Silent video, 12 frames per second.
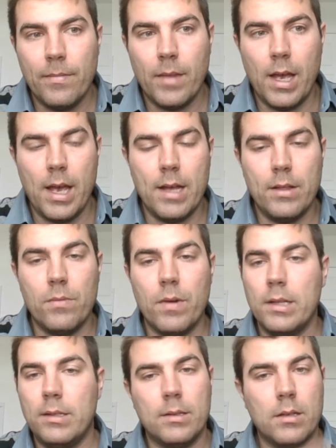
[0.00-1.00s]
And the
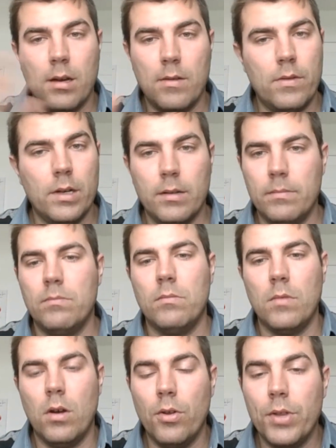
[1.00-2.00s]
rent is covering
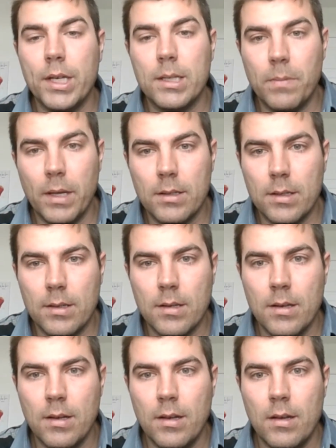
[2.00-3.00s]
all the expenses.
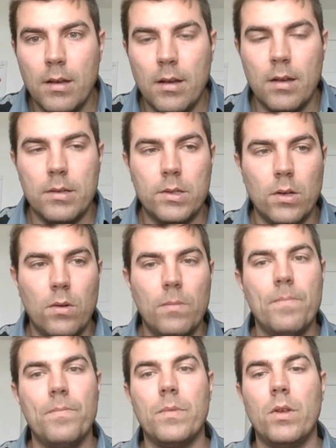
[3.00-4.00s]
So
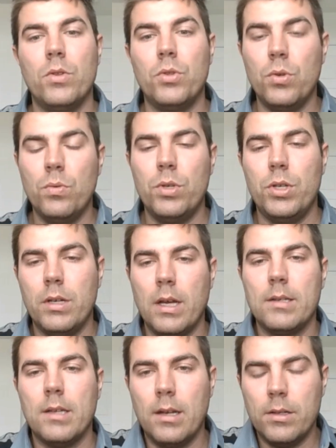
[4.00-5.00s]
do what you guys
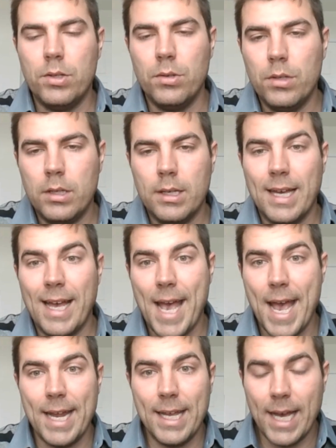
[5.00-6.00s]
got to do to get
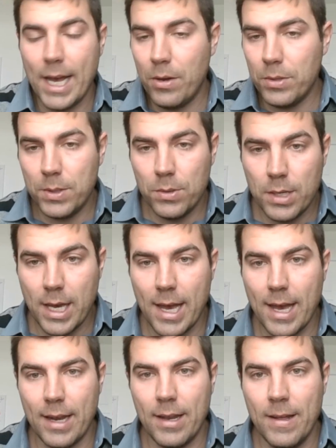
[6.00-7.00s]
any house you
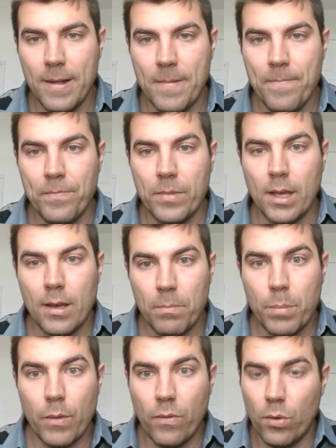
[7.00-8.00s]
can
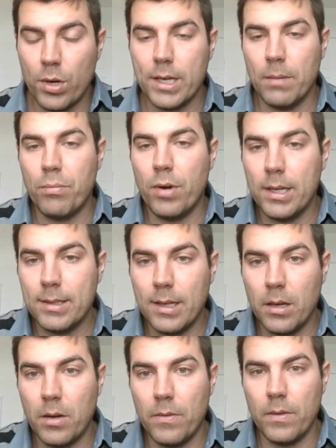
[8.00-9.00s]
before you get priced
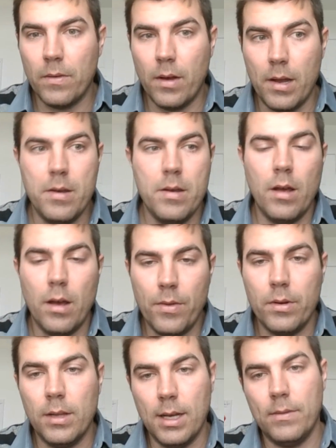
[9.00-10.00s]
out of another
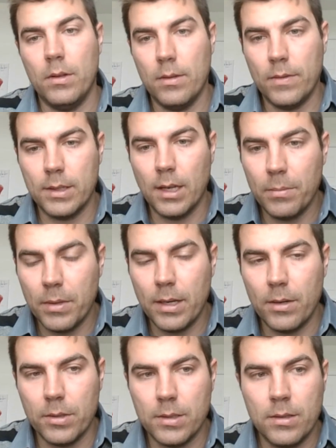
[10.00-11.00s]
level of a type of
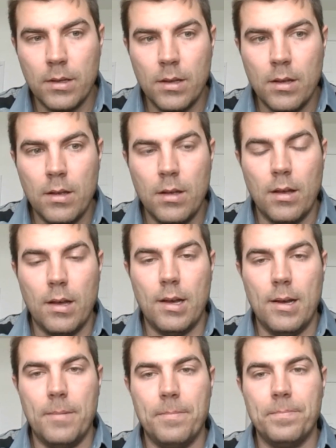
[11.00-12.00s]
house.
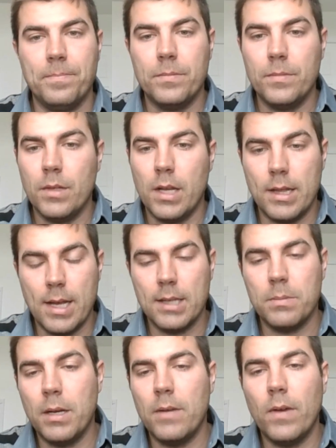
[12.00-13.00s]
And that's
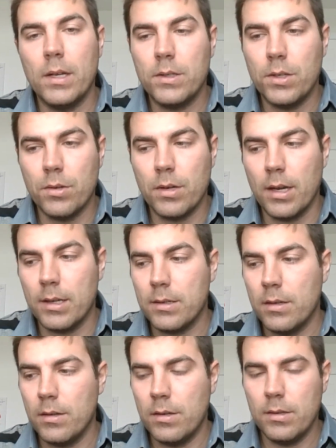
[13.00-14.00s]
my advice to you guys.
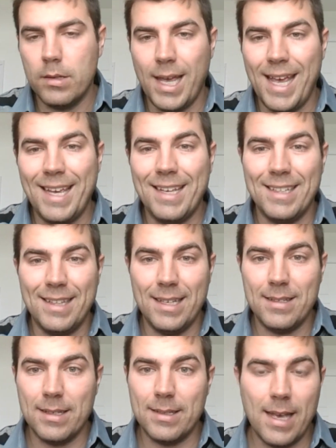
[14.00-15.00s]
Take these
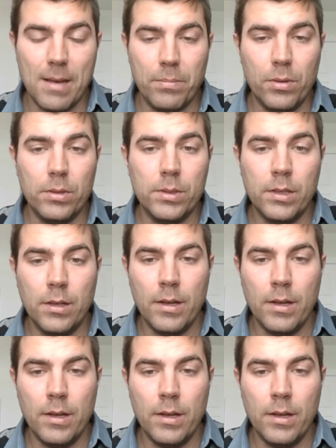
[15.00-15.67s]
examples